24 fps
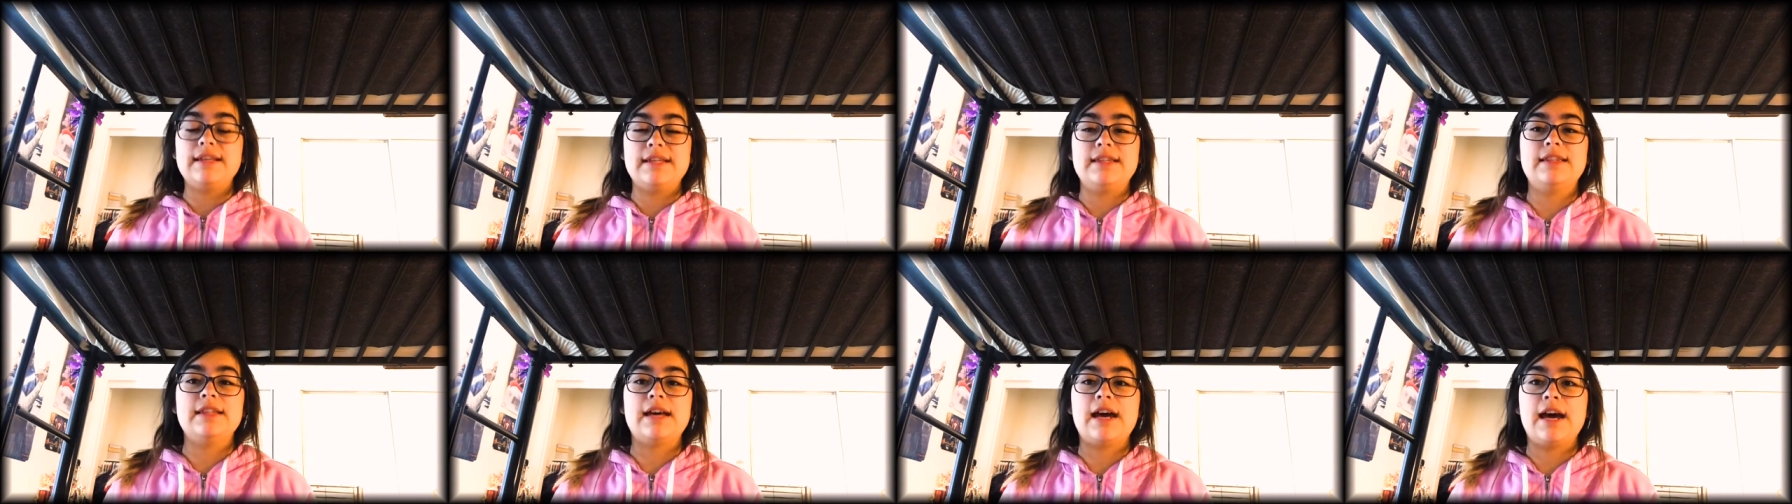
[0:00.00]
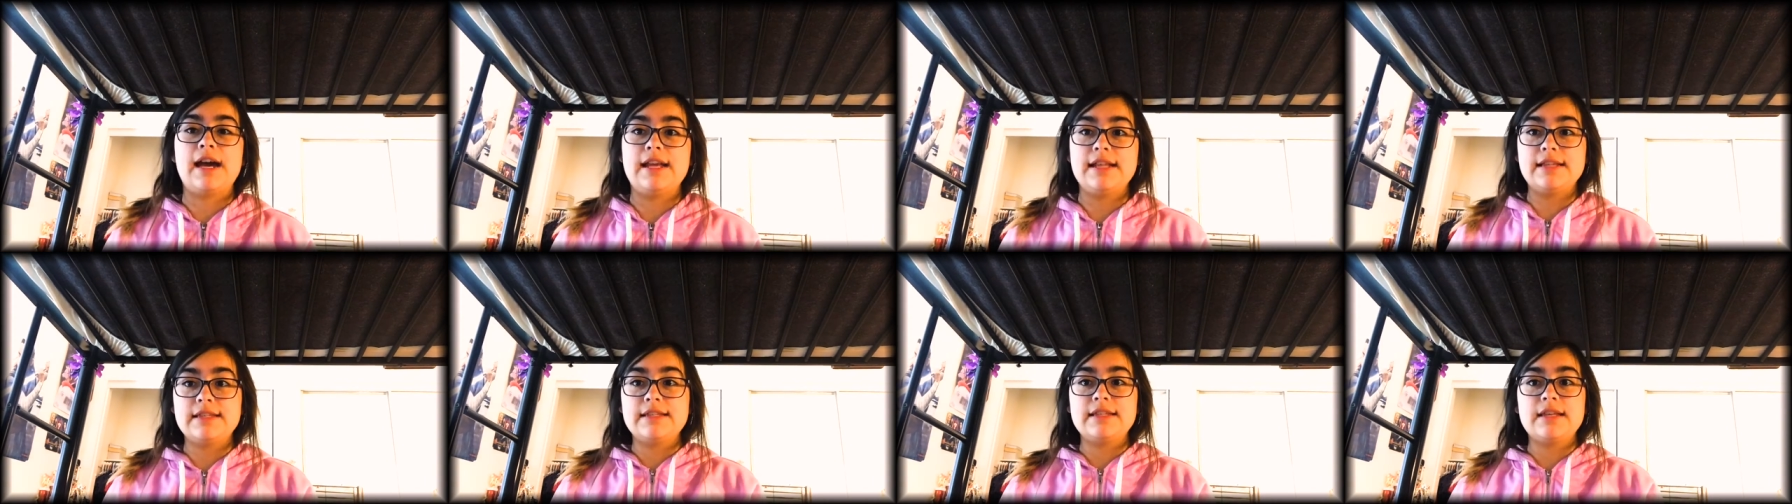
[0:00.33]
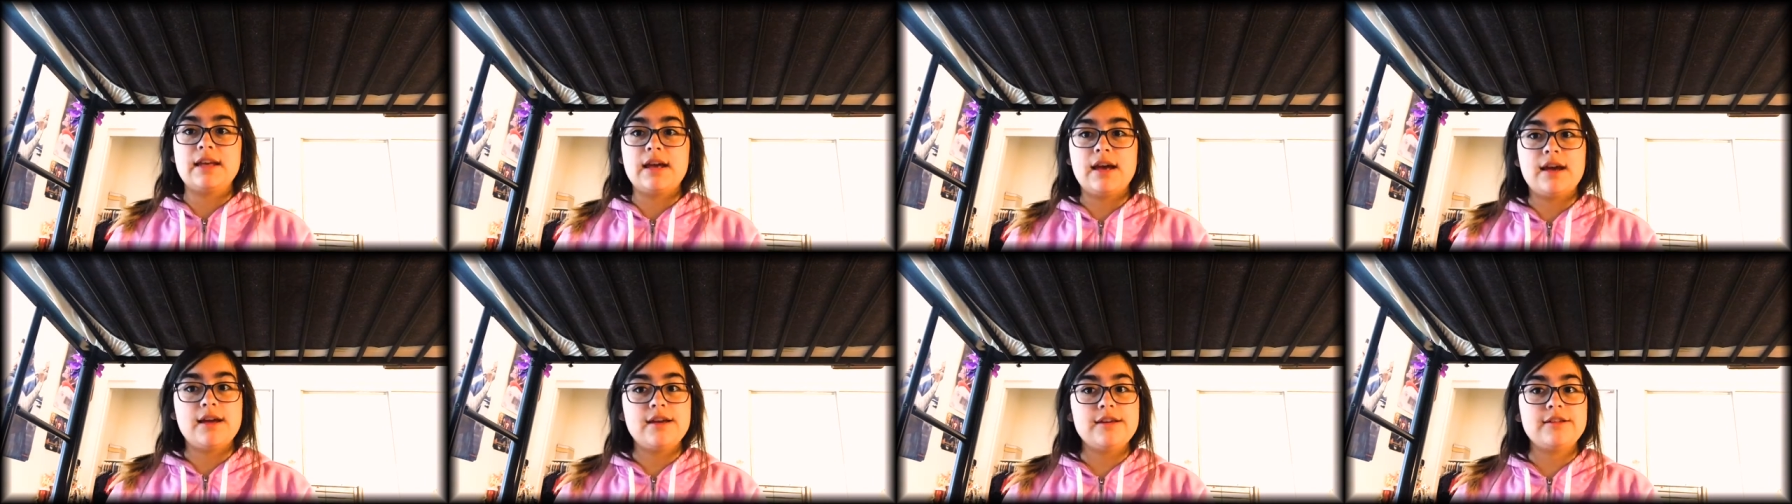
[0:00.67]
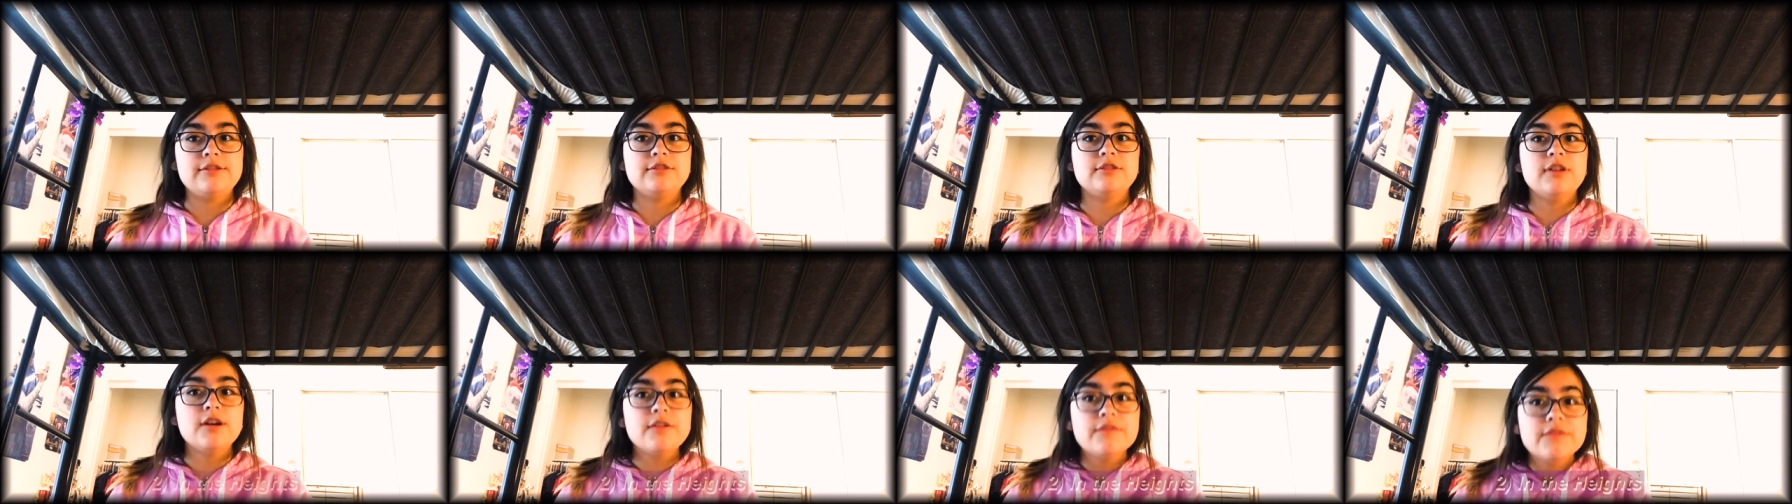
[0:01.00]
in the heights i
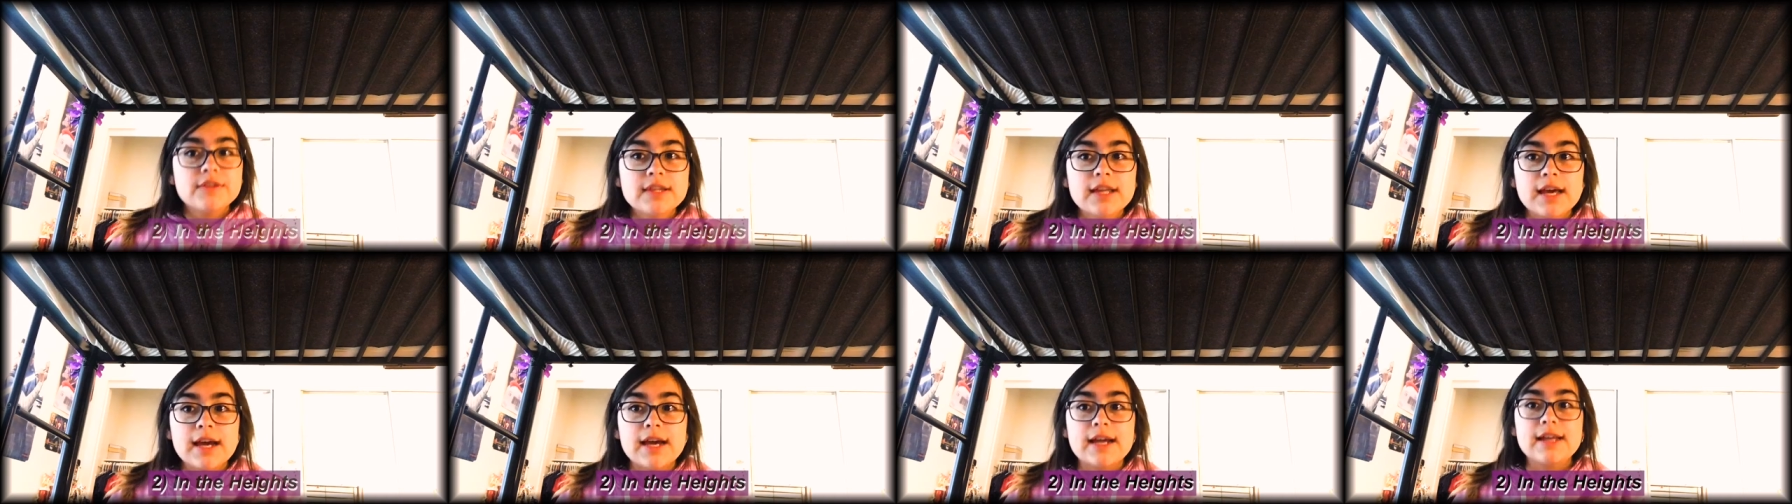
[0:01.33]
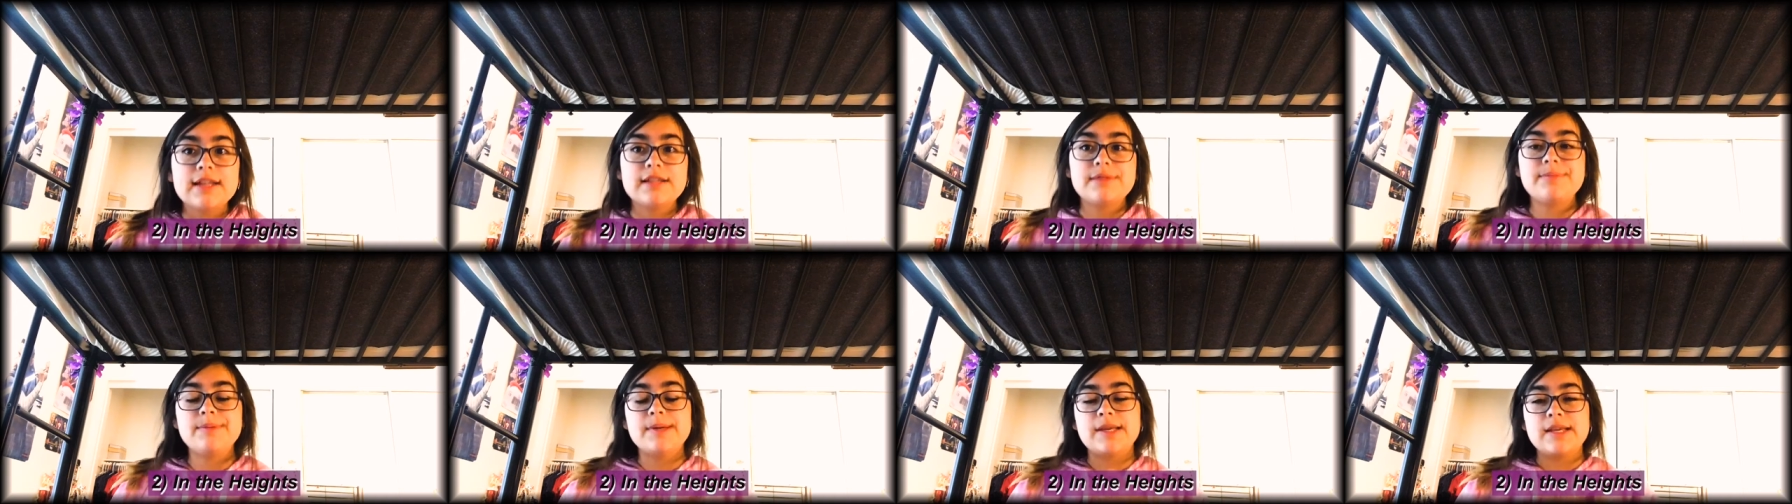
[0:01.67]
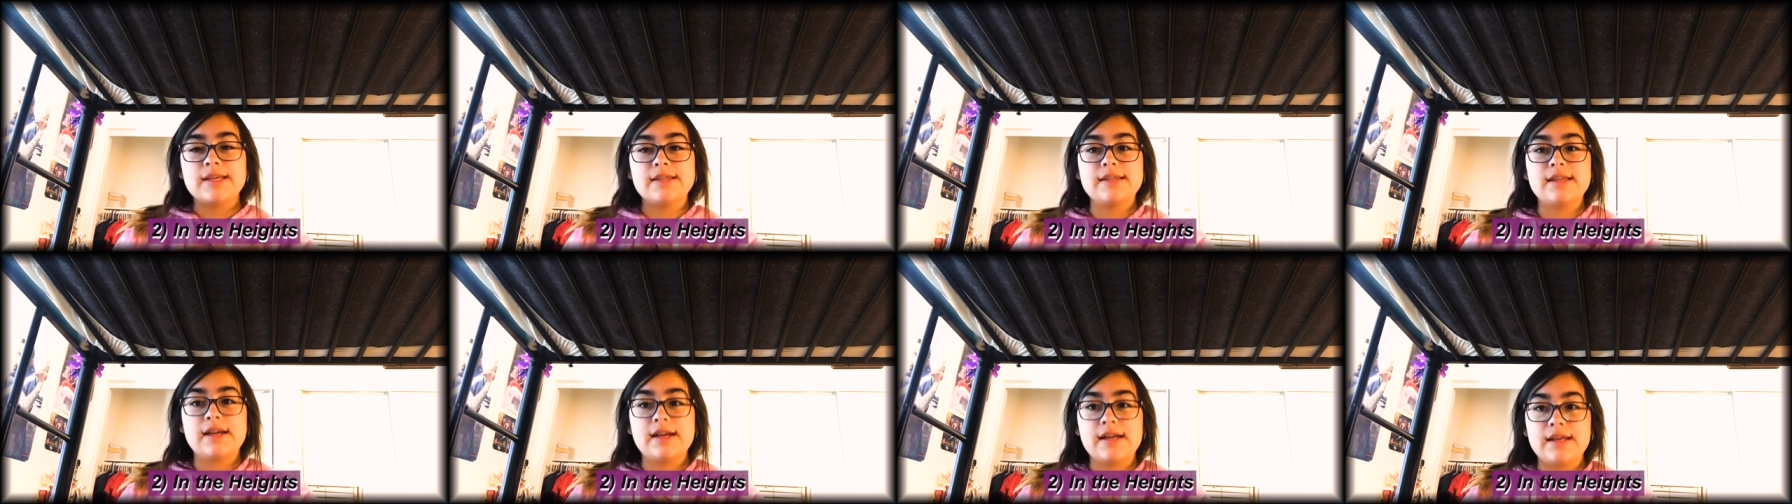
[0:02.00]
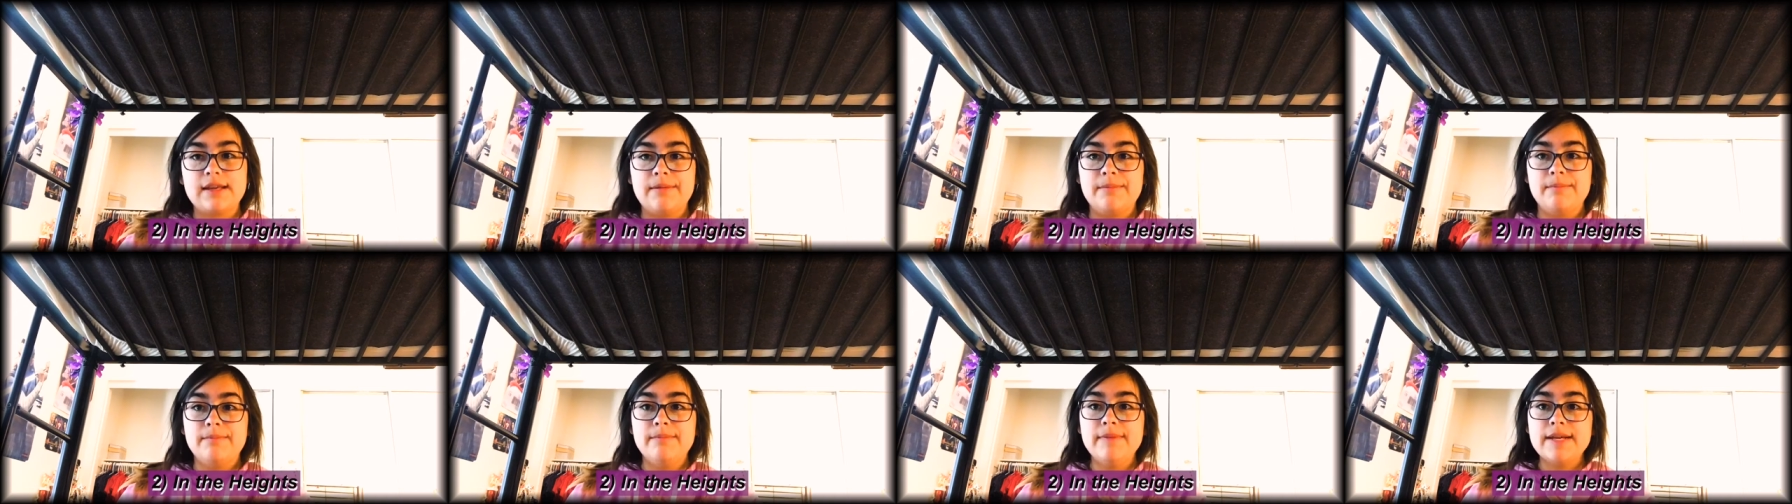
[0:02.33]
love in the heights because i
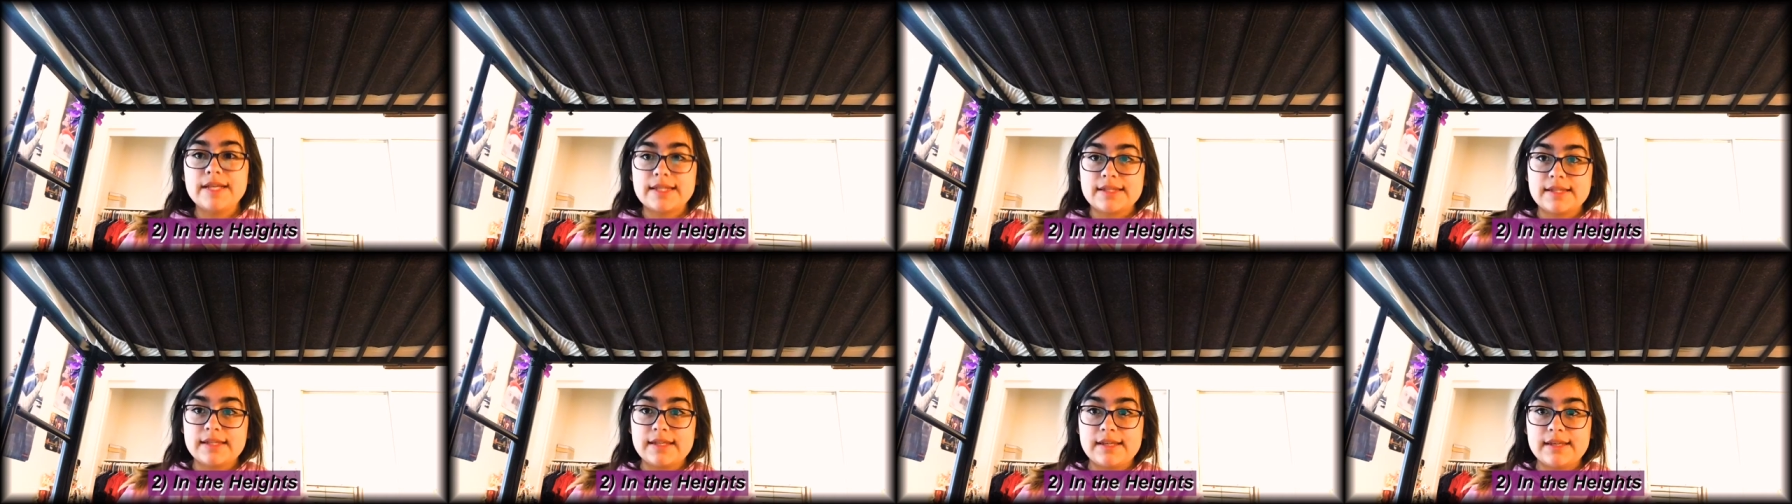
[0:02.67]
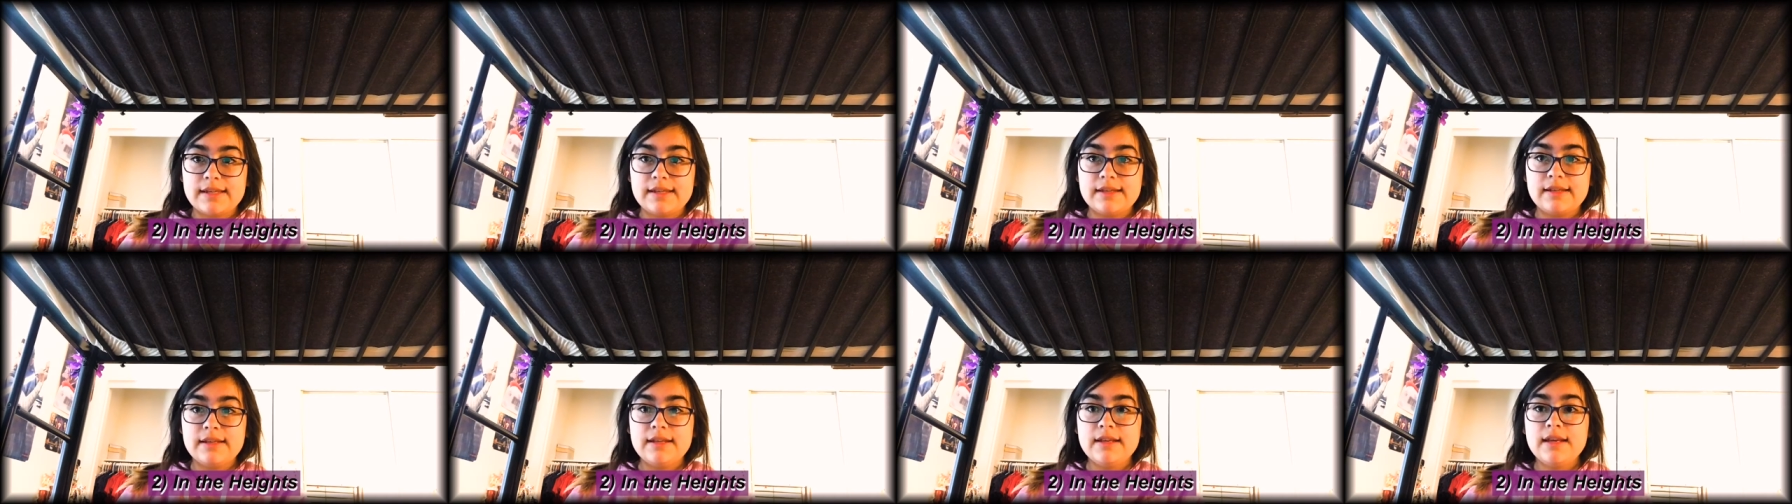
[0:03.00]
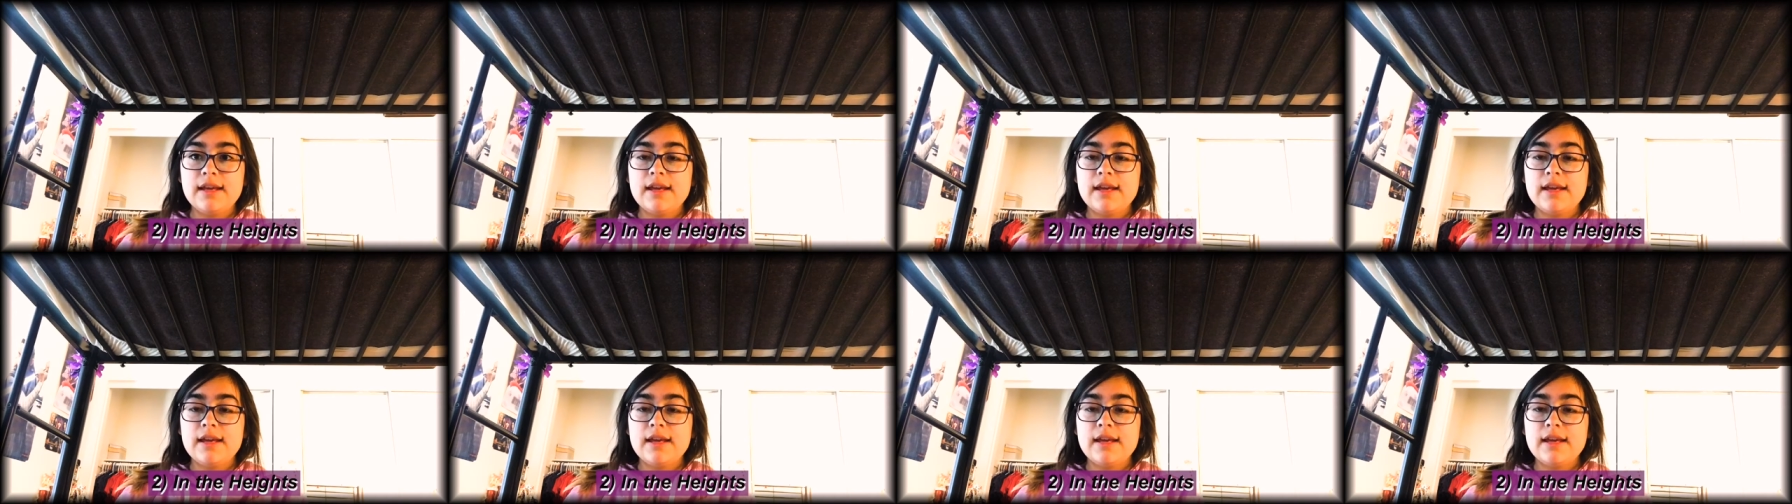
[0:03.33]
am mexican